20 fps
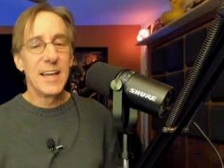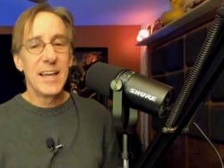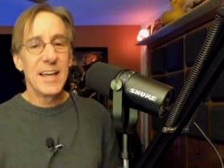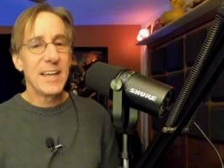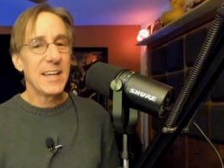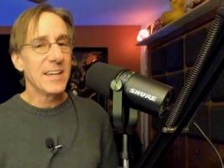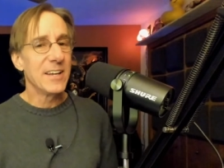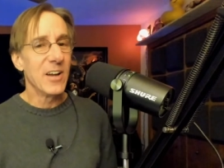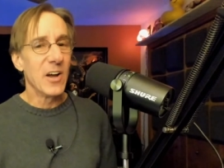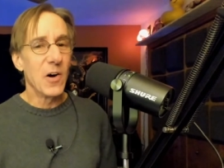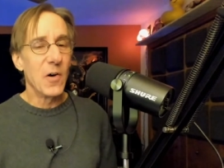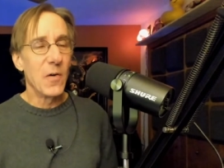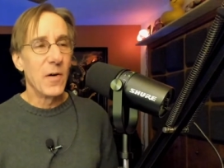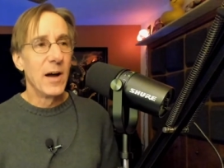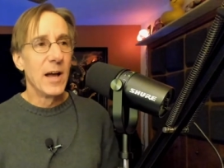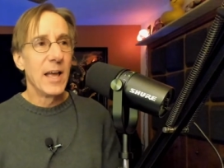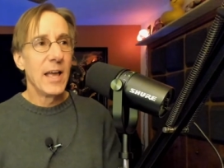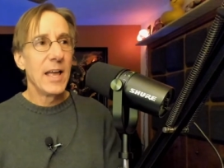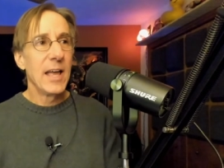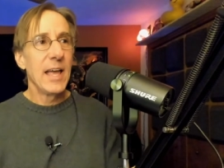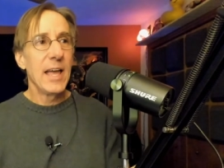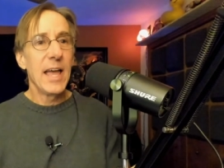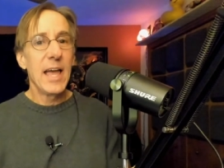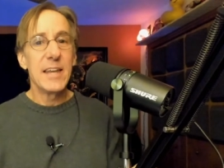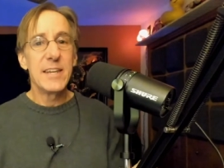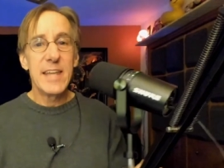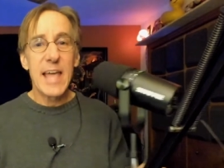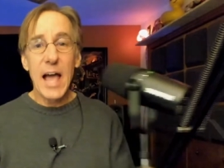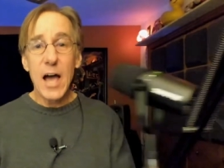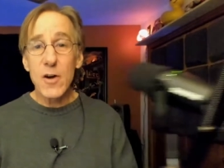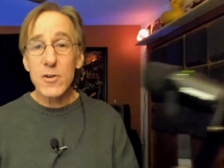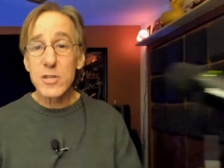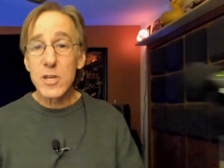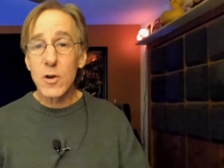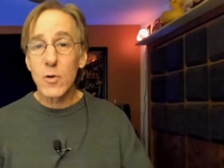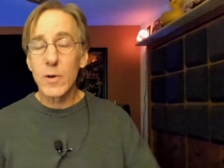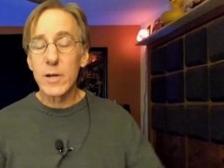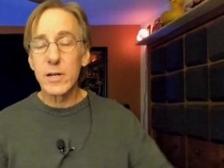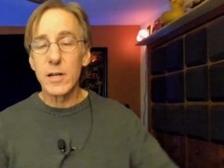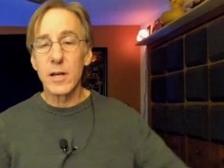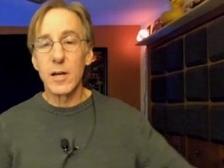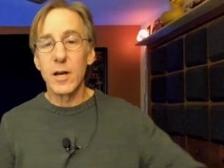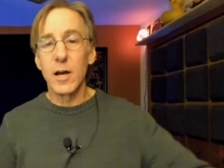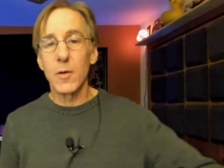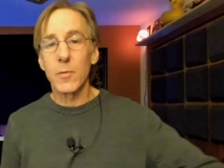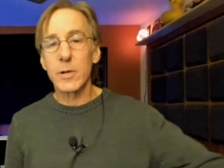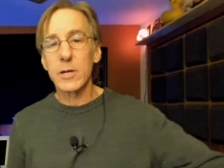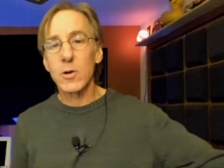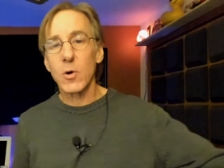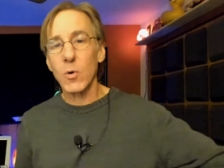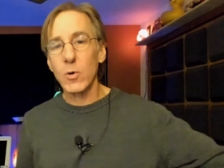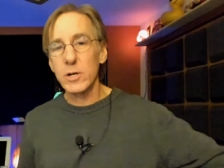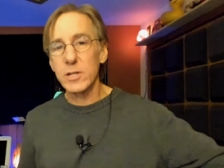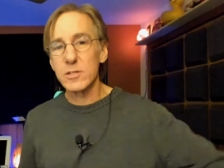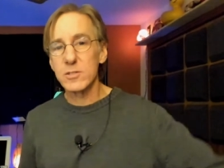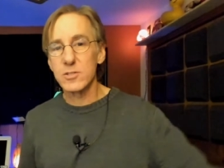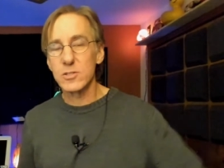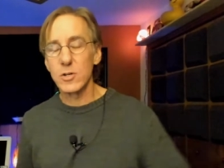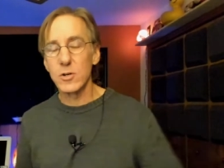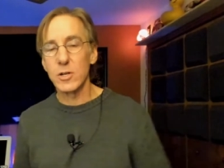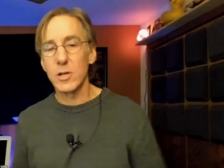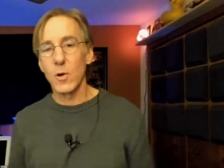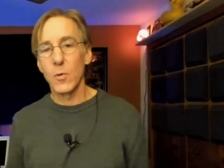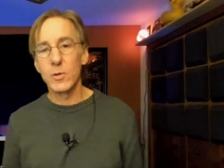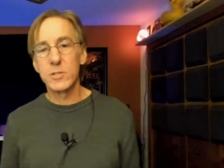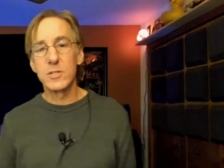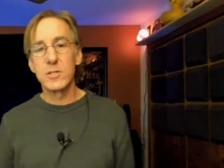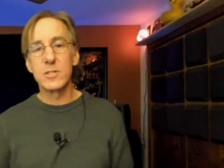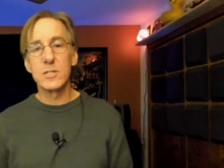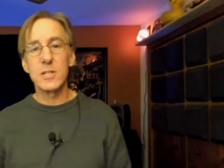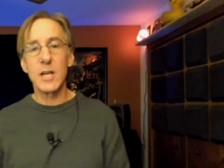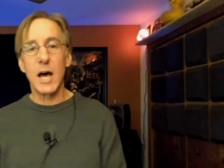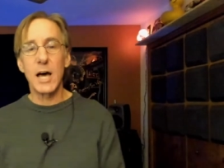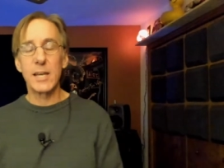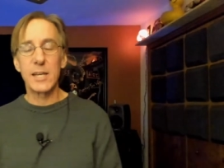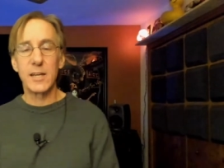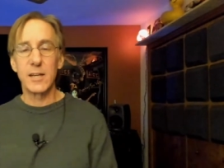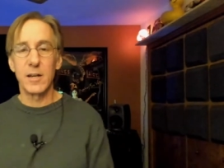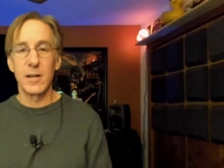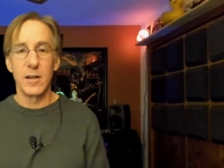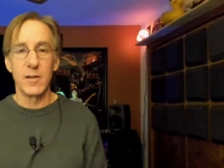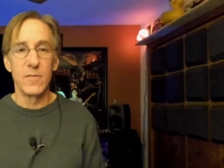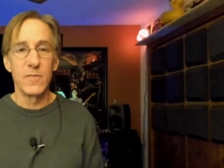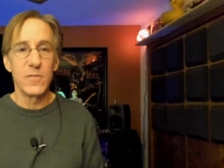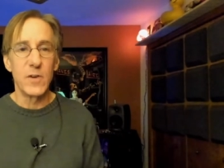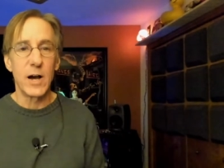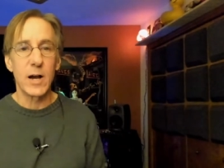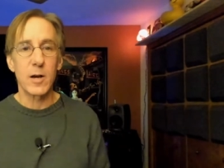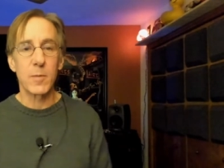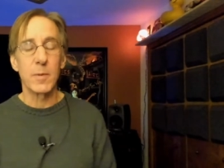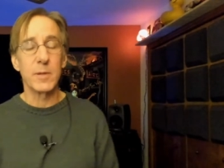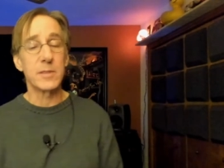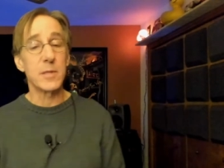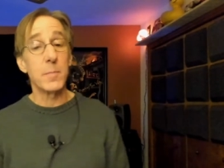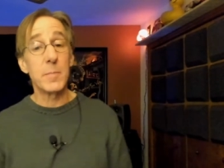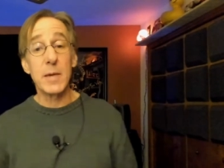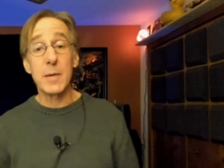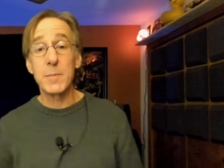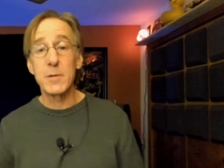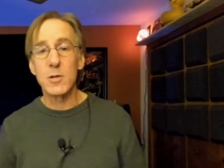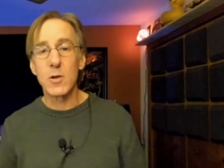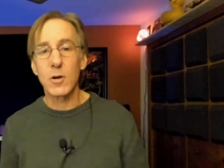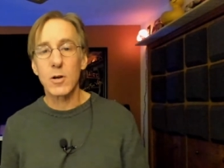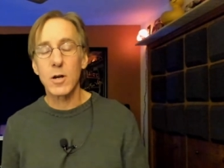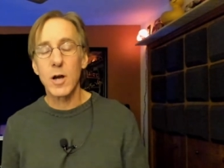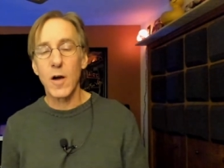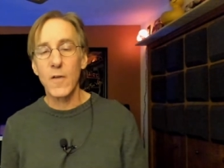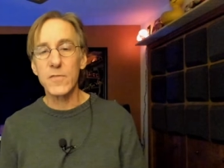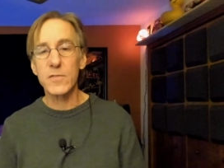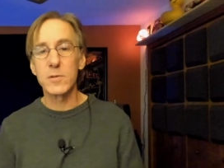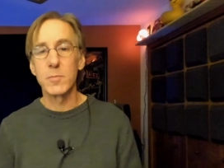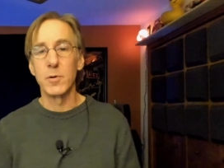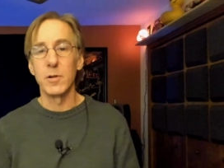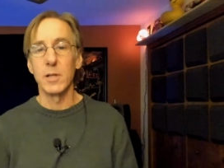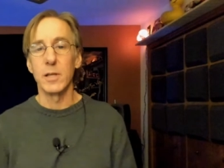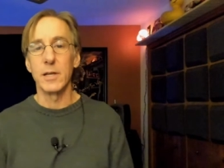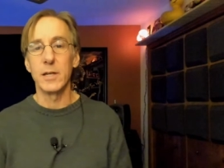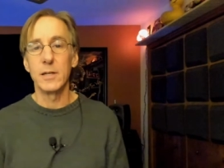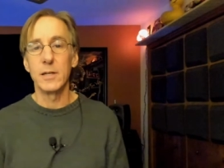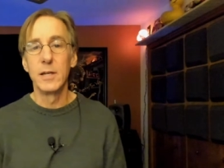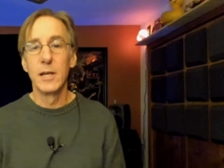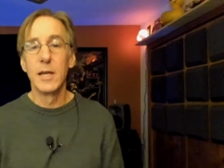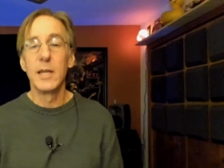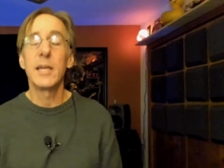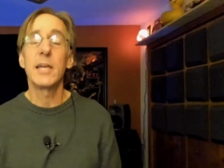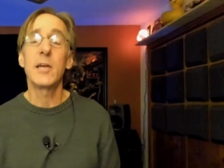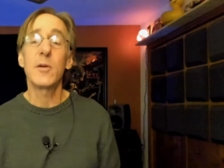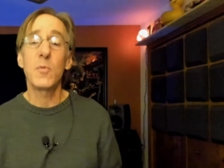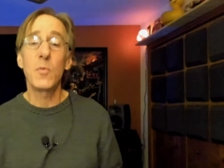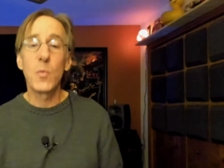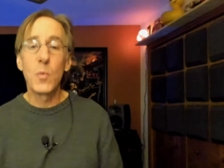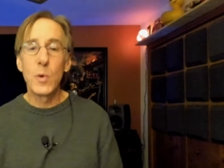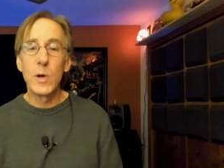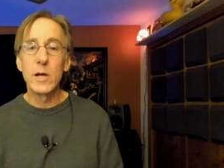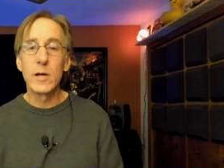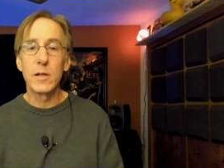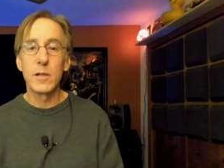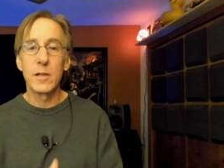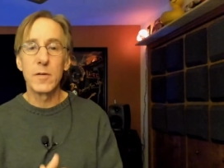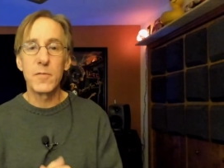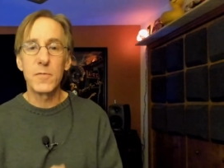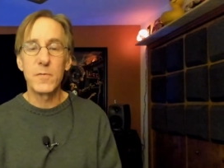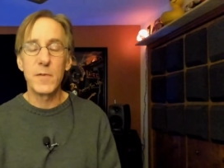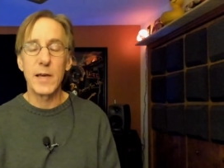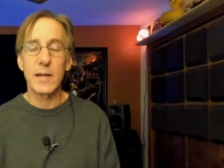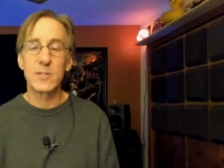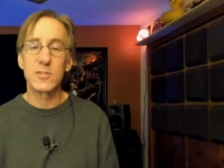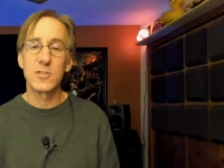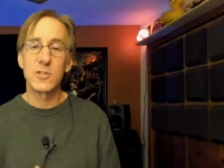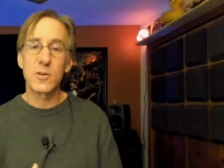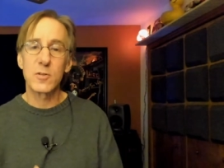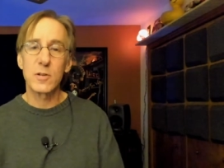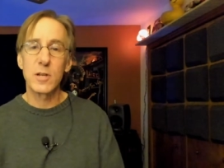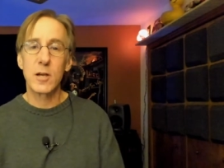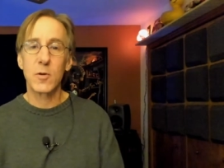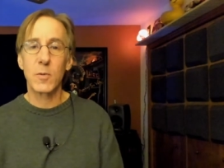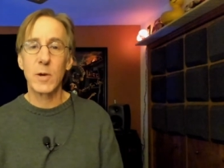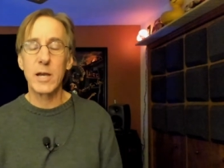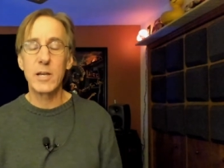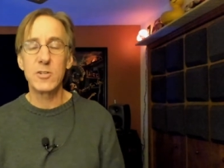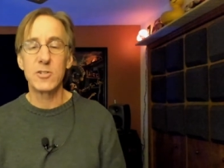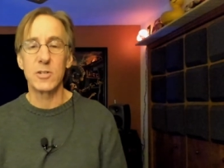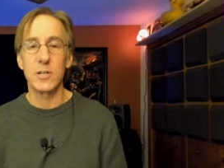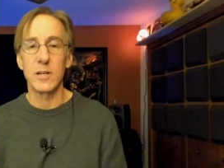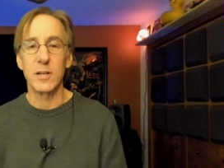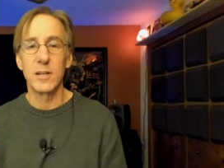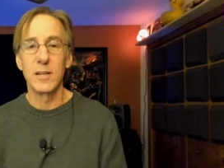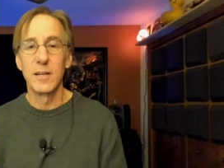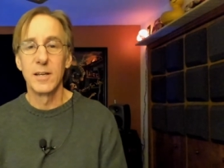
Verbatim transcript: you know and now you're in a, a, recording studio, which is not in an environment that maybe you're comfortable in. It will affect your narration.